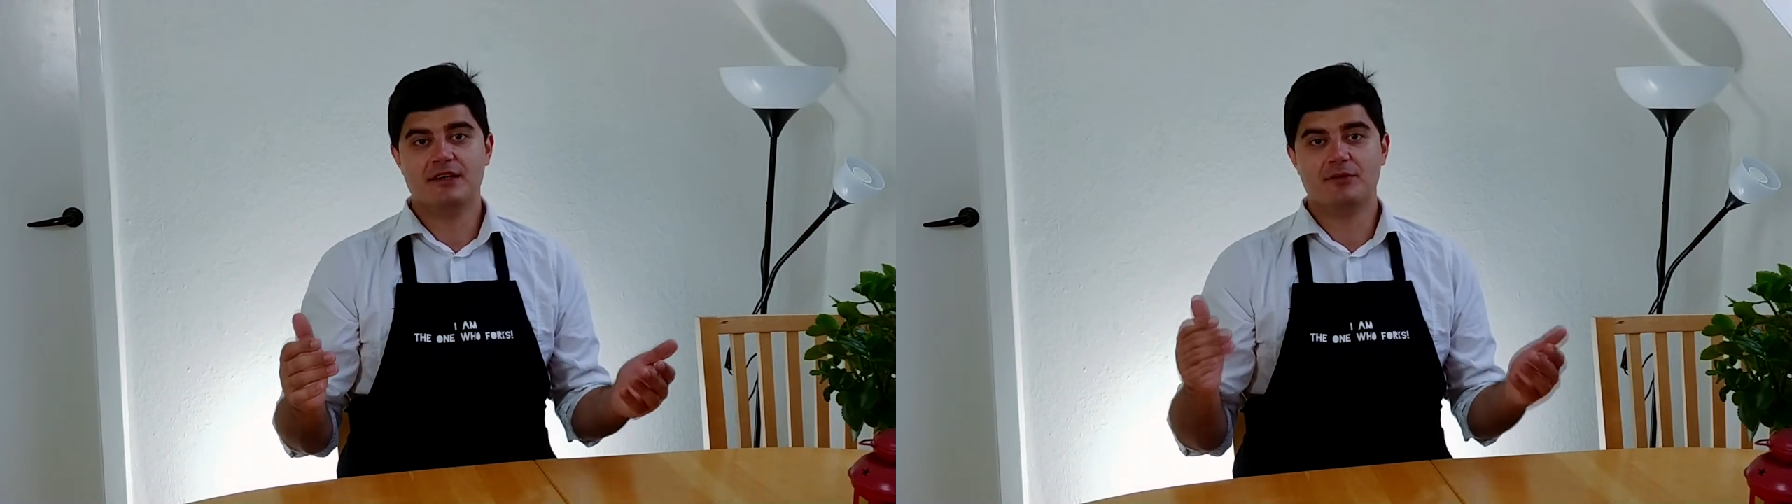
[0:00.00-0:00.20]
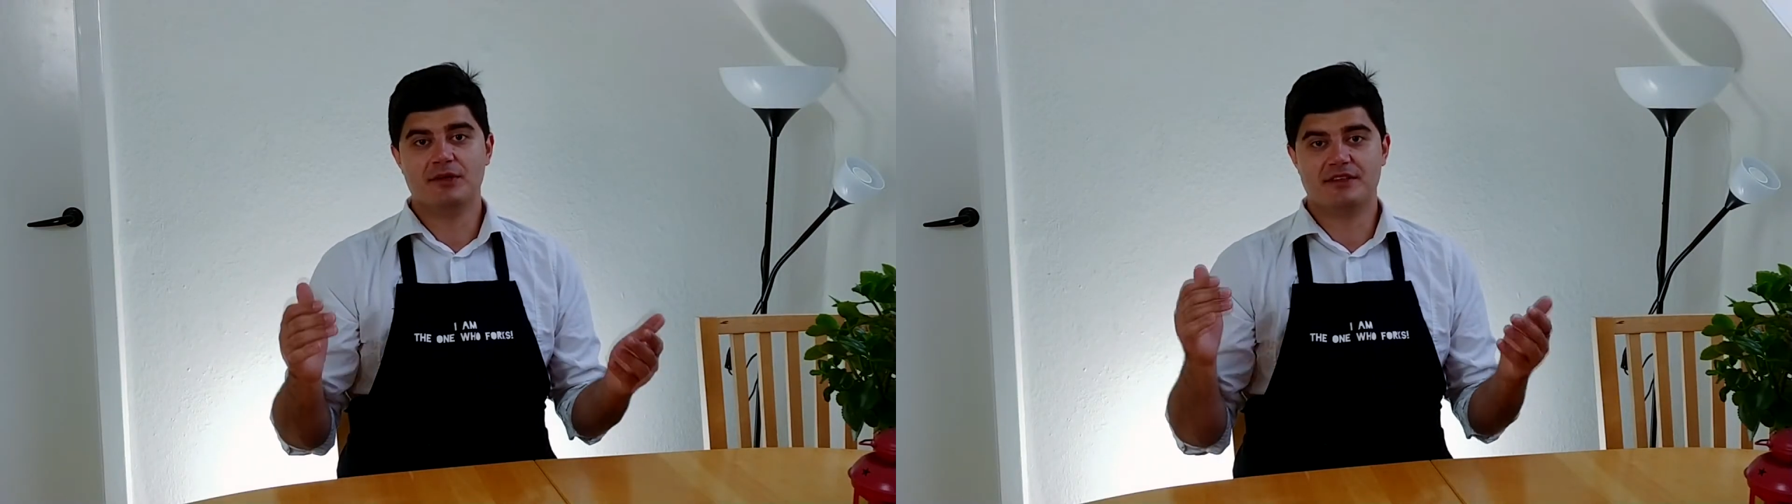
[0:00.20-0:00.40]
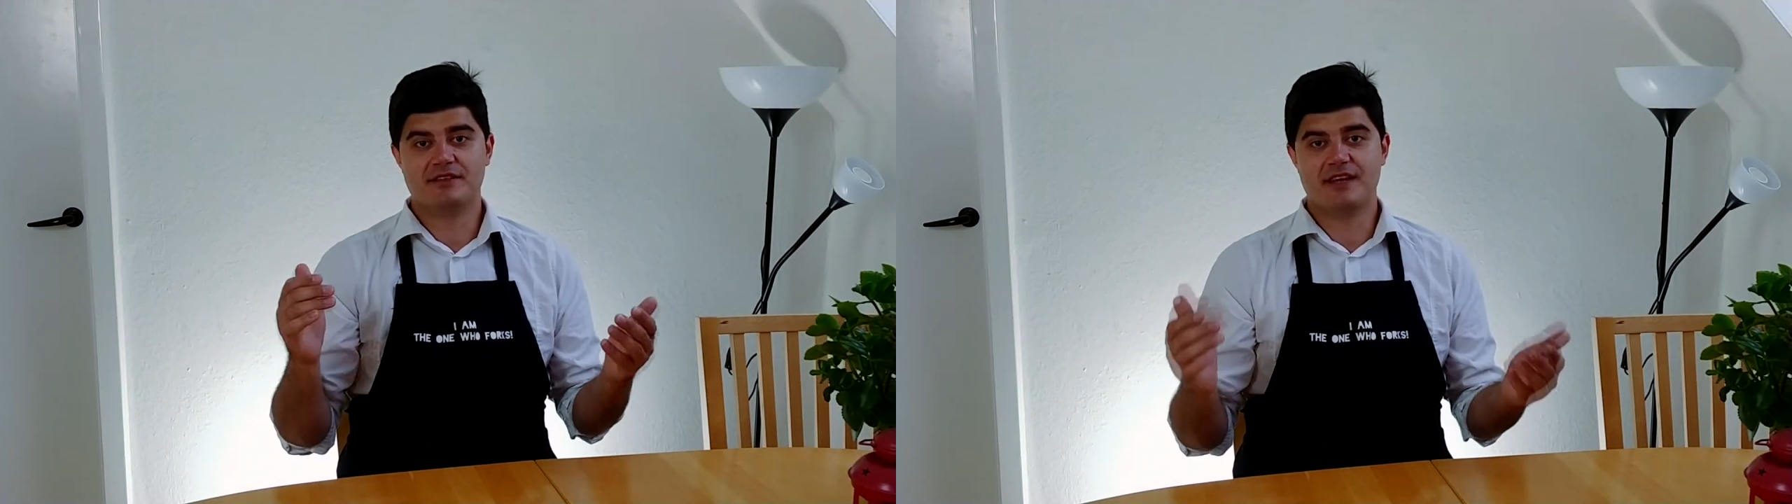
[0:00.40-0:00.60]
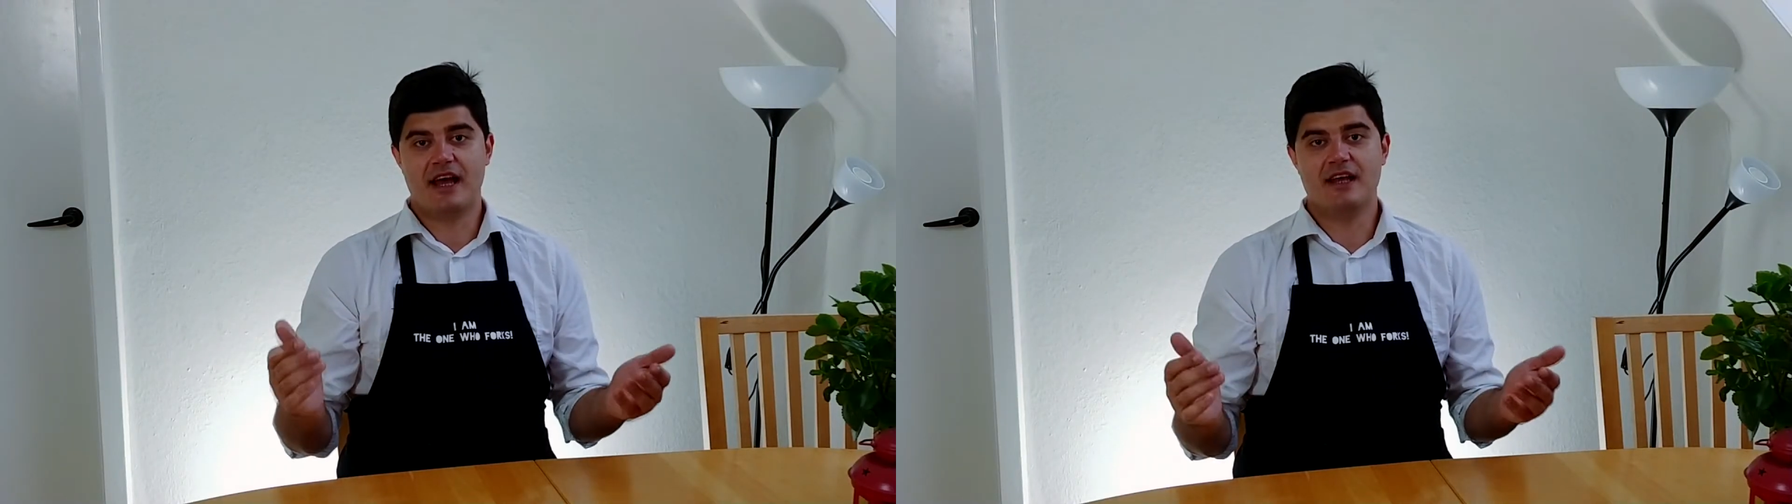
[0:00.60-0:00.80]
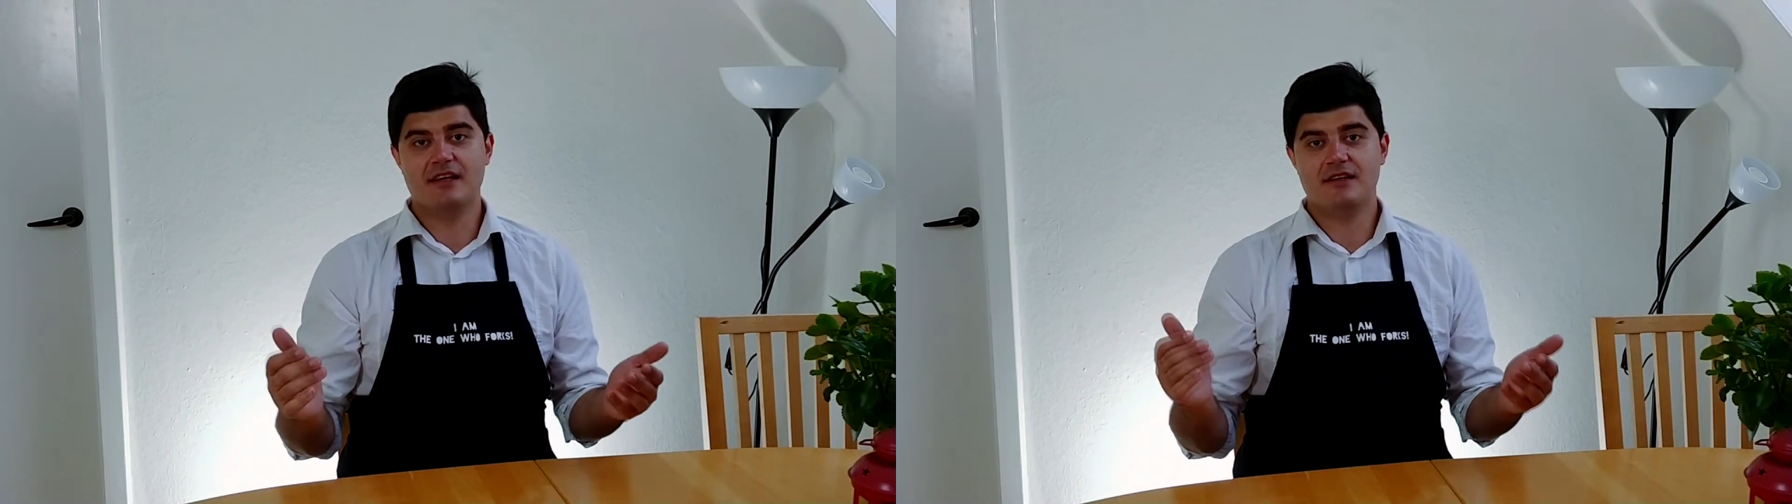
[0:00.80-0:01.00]
with
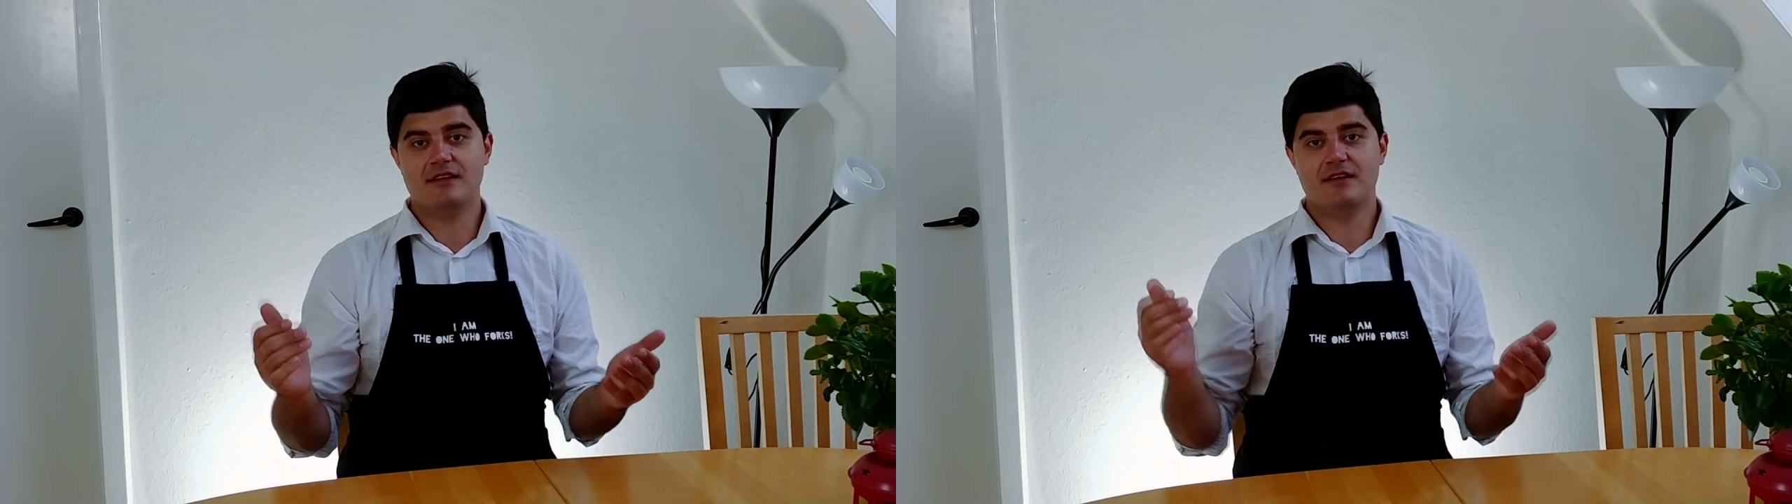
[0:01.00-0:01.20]
salad